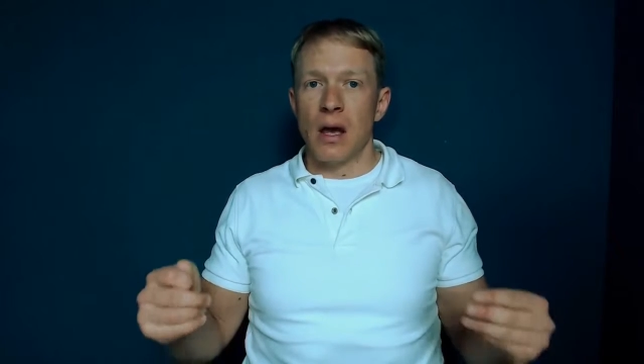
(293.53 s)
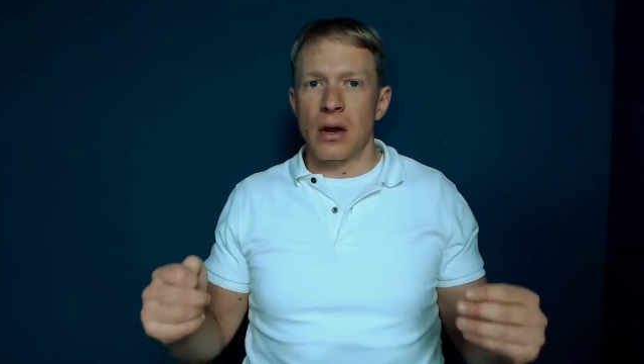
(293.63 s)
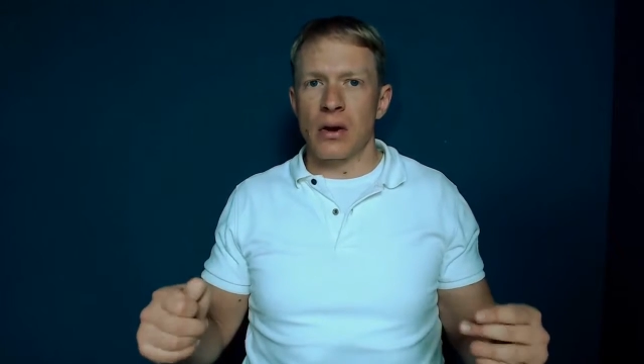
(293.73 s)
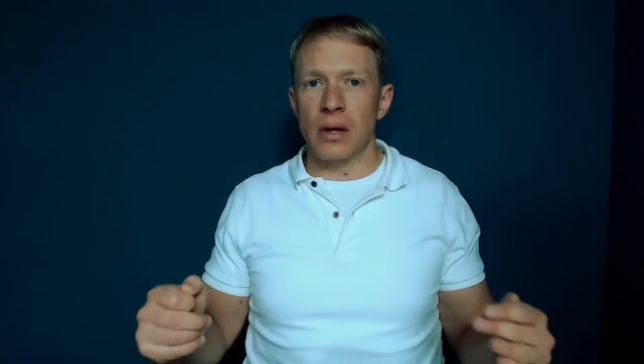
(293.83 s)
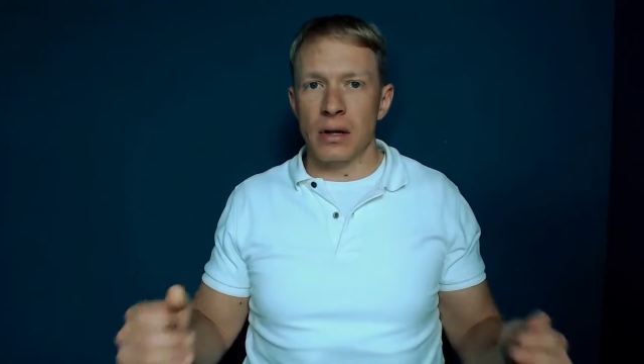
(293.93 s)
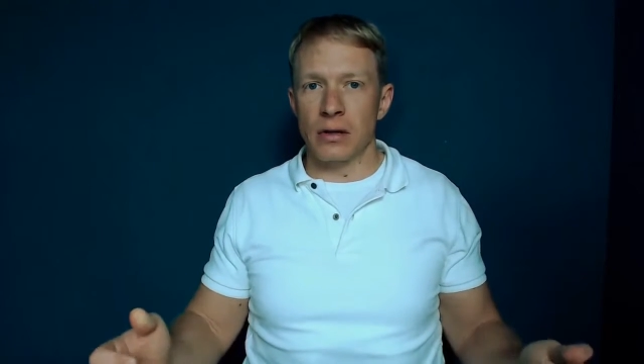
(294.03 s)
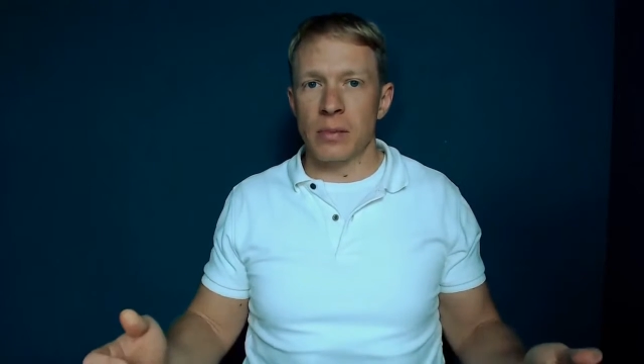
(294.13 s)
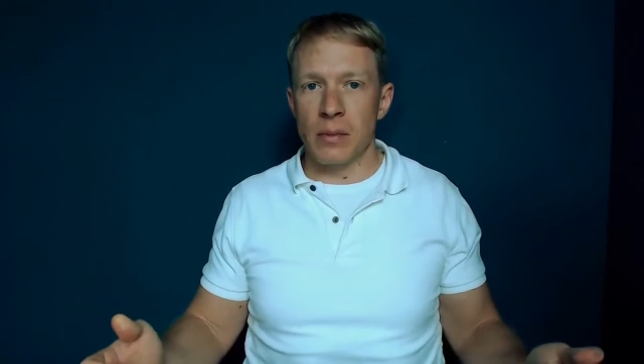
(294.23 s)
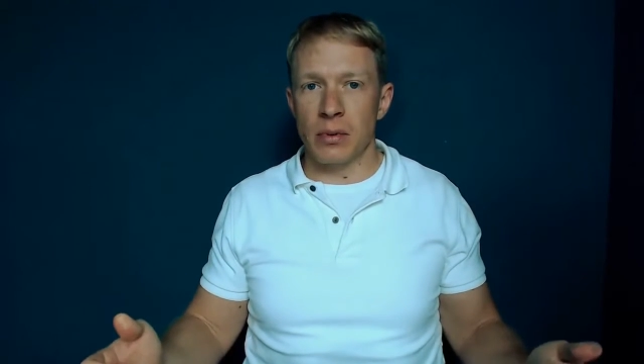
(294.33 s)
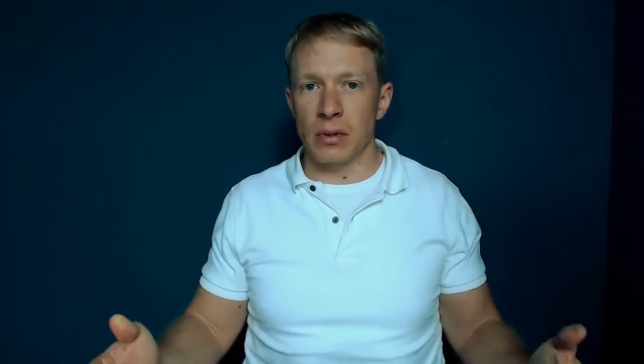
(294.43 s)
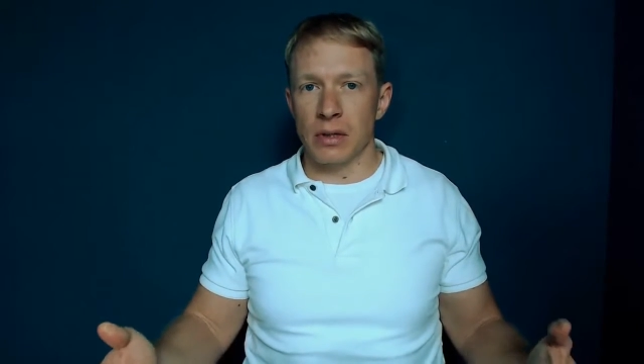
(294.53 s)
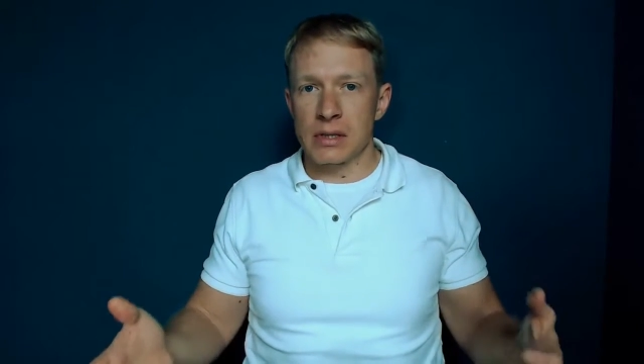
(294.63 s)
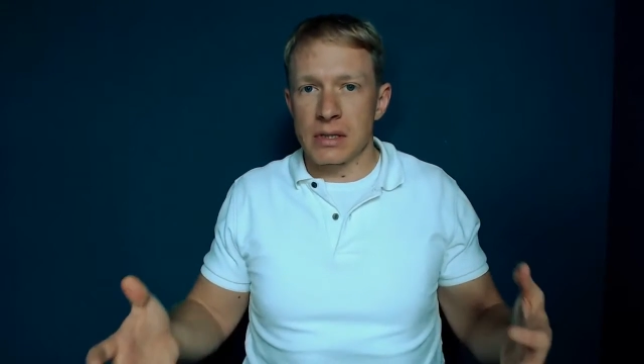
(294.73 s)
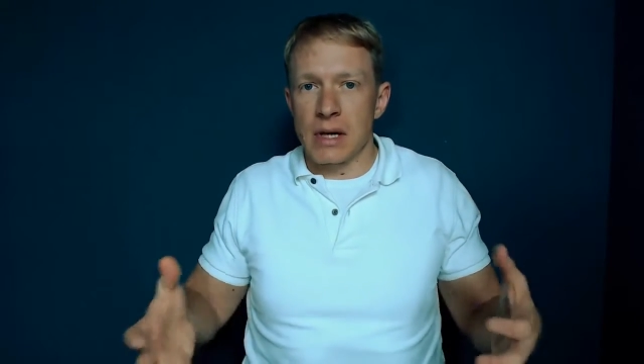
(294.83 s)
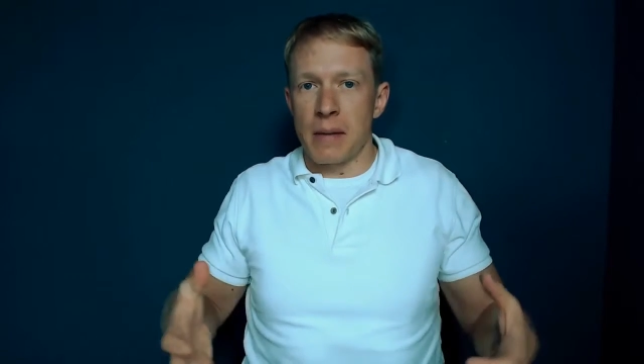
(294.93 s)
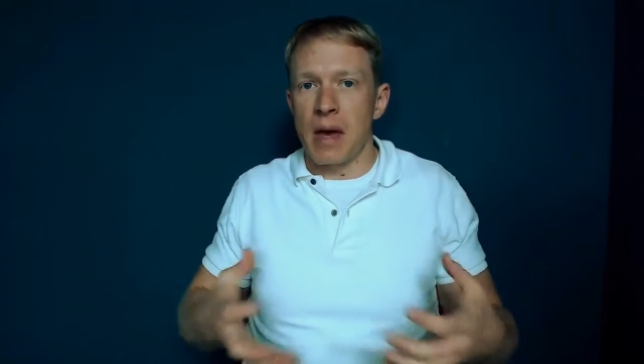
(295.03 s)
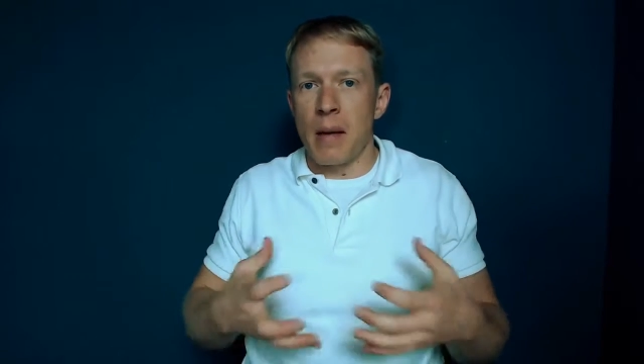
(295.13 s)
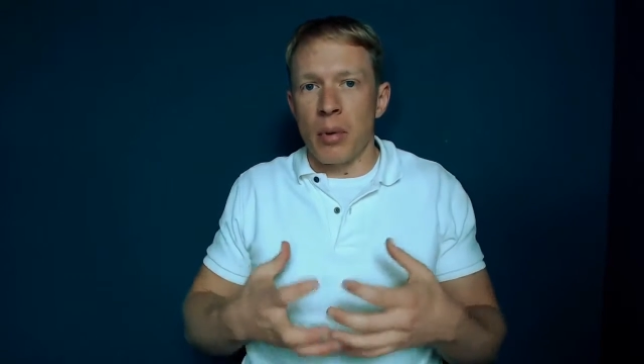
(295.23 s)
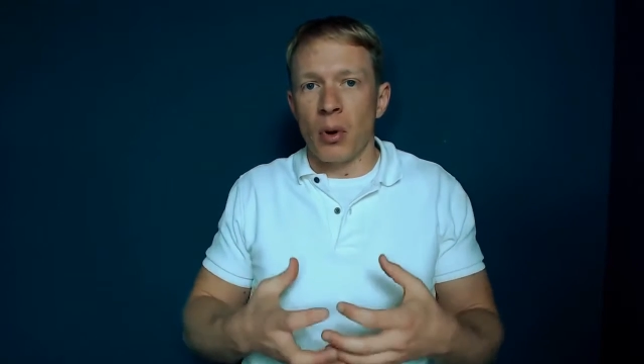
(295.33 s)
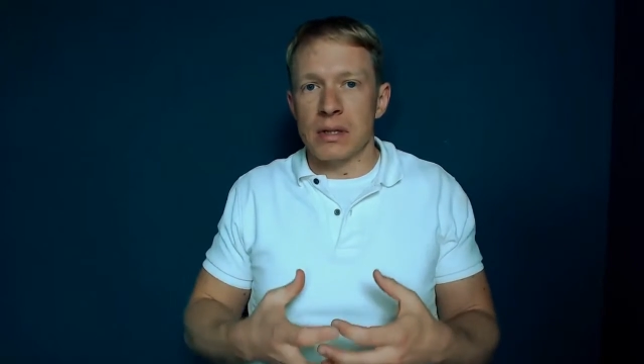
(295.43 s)
hurt other people. Let's stop
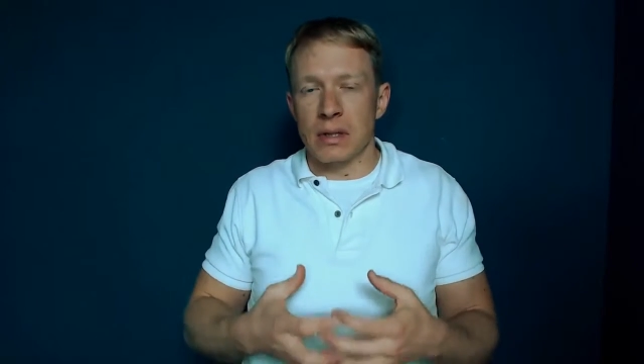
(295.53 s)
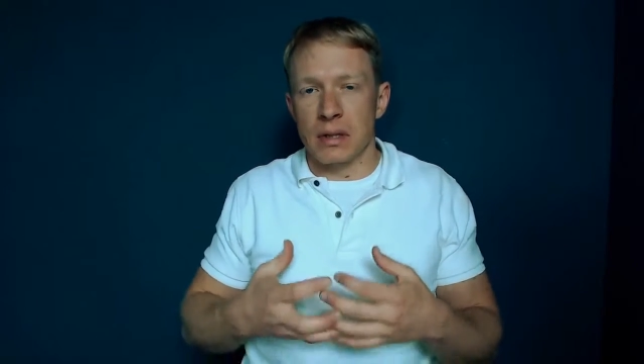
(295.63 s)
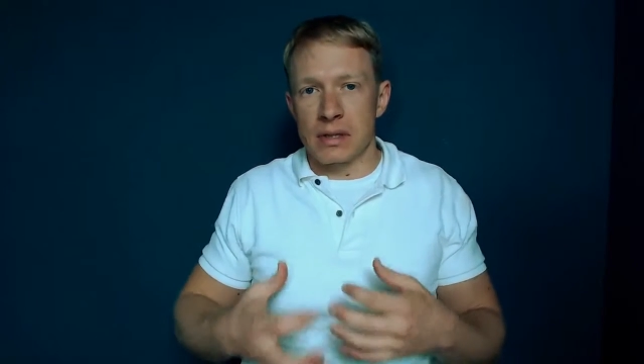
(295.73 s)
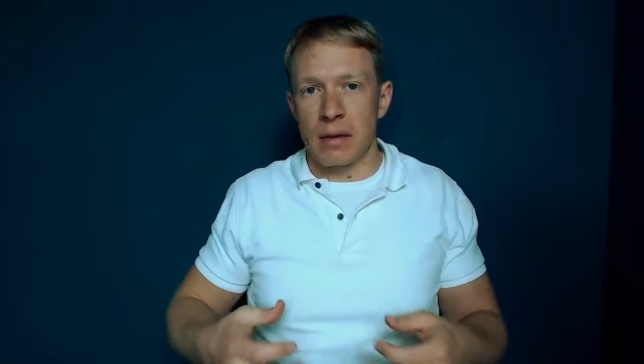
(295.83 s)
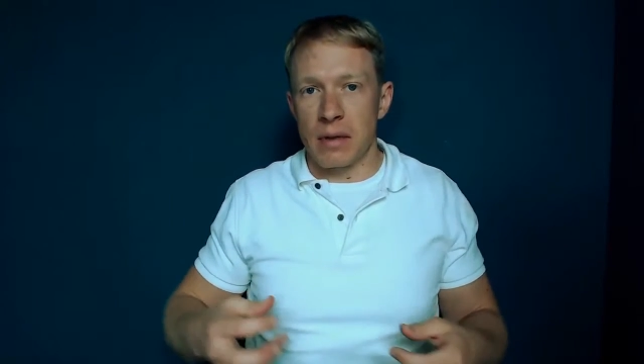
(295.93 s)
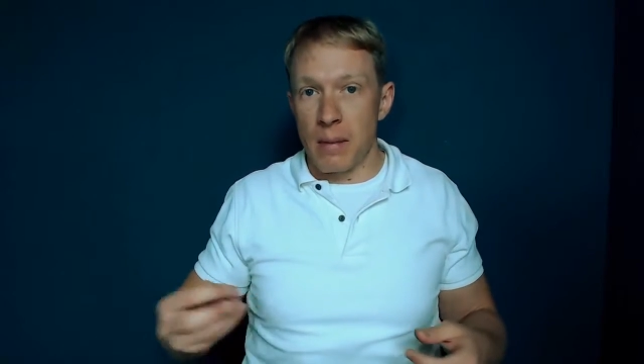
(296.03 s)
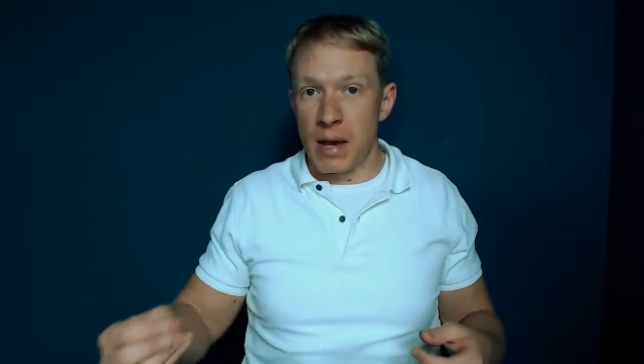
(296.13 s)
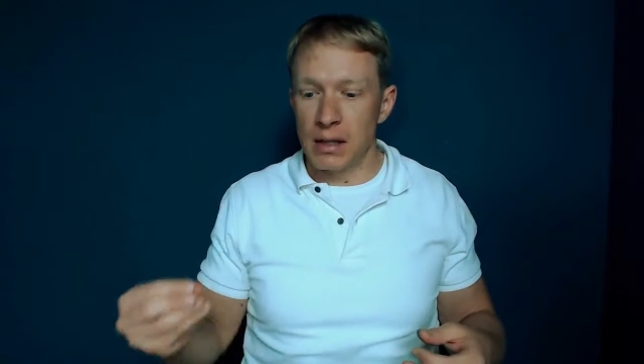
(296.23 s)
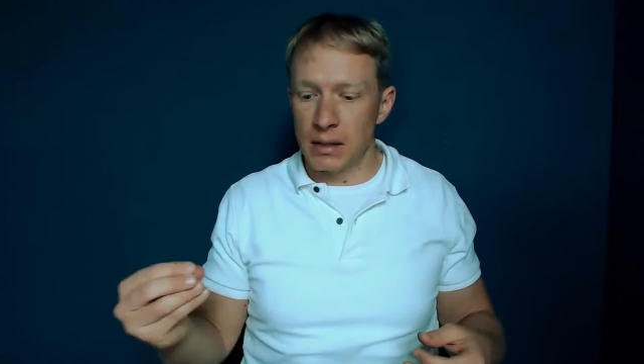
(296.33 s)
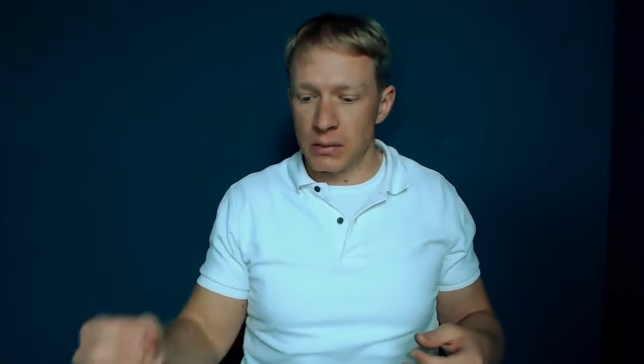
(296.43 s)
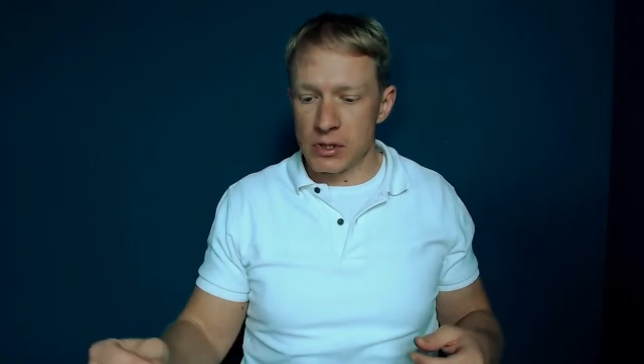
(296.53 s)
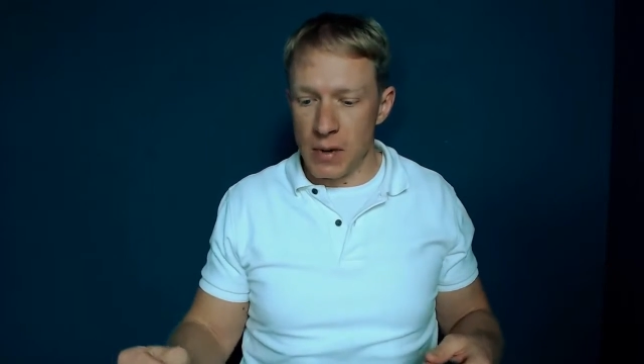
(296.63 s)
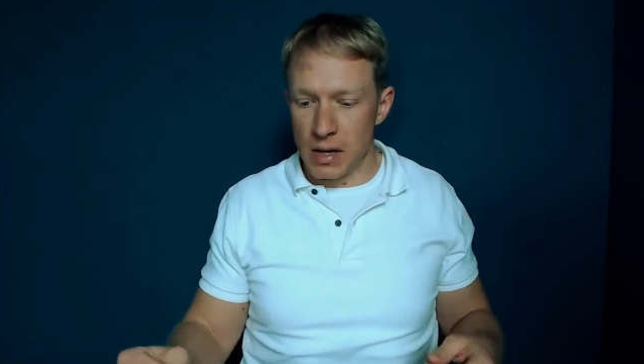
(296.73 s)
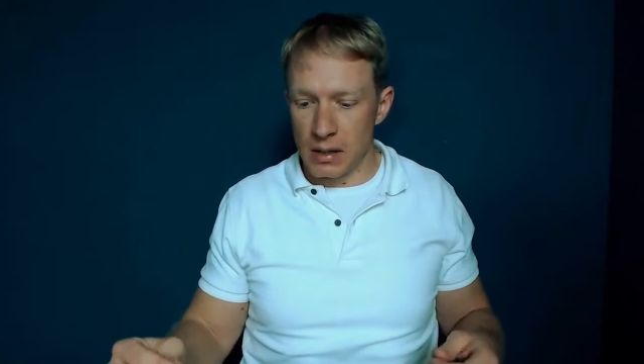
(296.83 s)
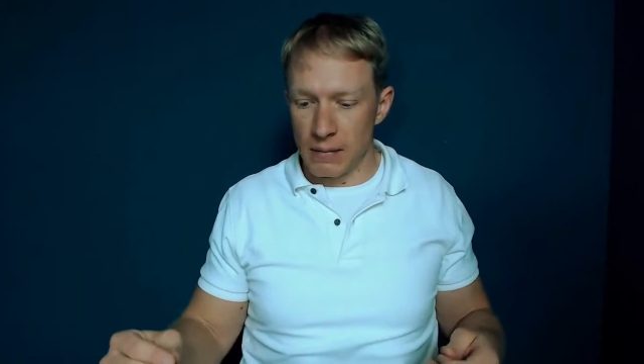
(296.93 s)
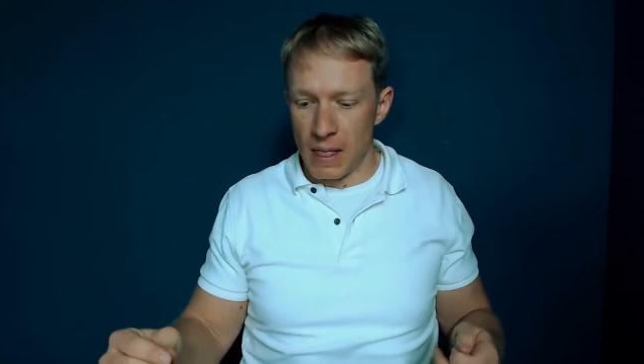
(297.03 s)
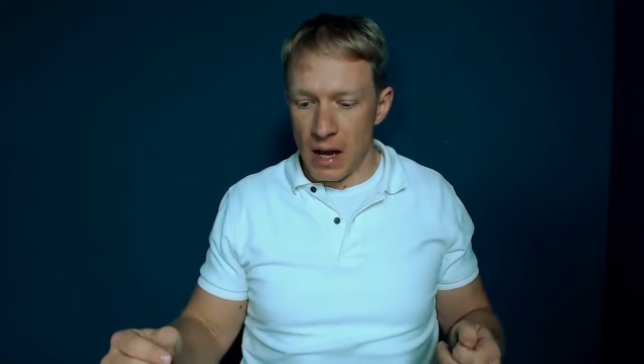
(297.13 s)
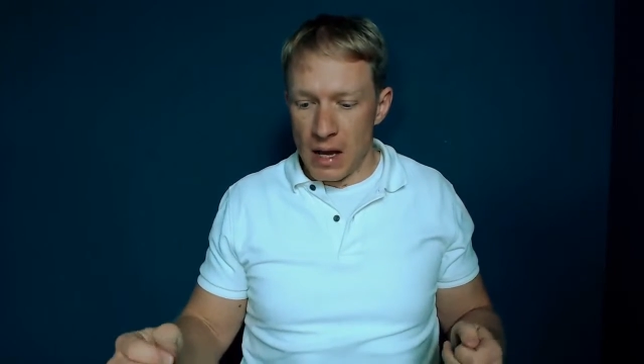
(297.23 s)
that poison. Let's stop that pain that we're spreading.